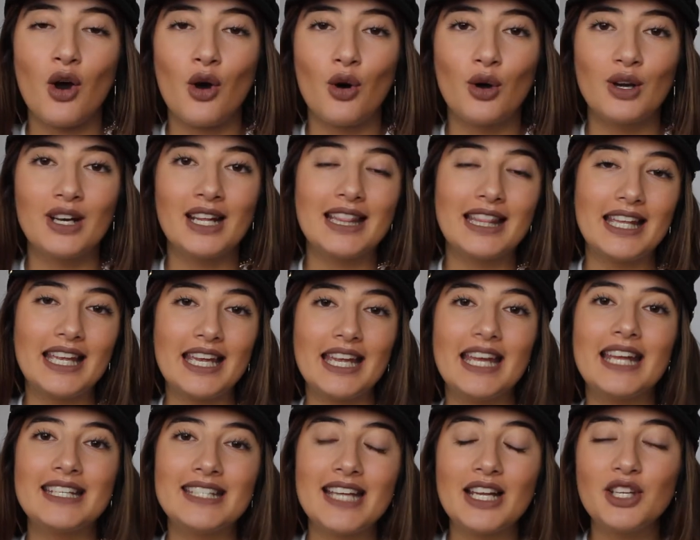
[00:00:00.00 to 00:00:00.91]
on
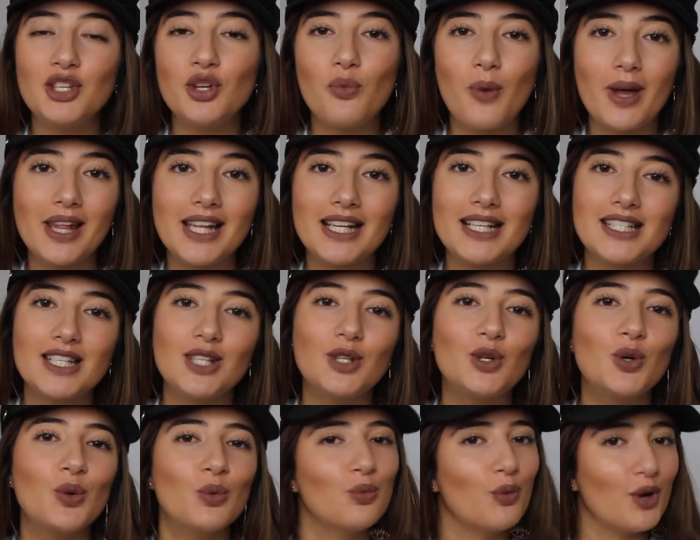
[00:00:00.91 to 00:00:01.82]
the Daniel
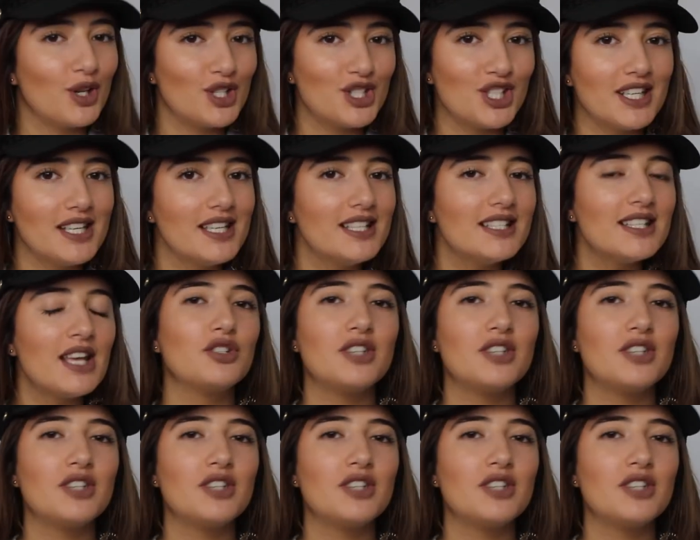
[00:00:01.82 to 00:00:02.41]
Wellington watches.